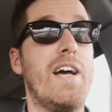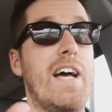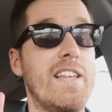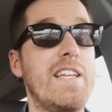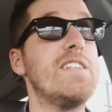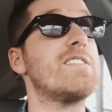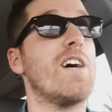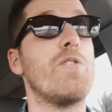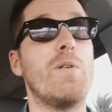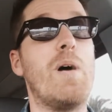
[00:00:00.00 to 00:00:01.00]
At least
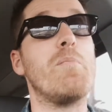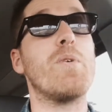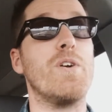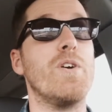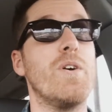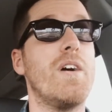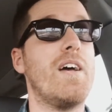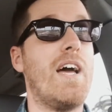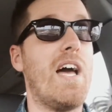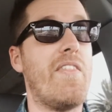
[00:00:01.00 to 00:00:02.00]
they'll remember you,
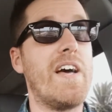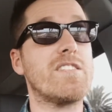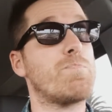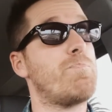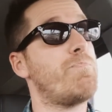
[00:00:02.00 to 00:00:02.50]
and that's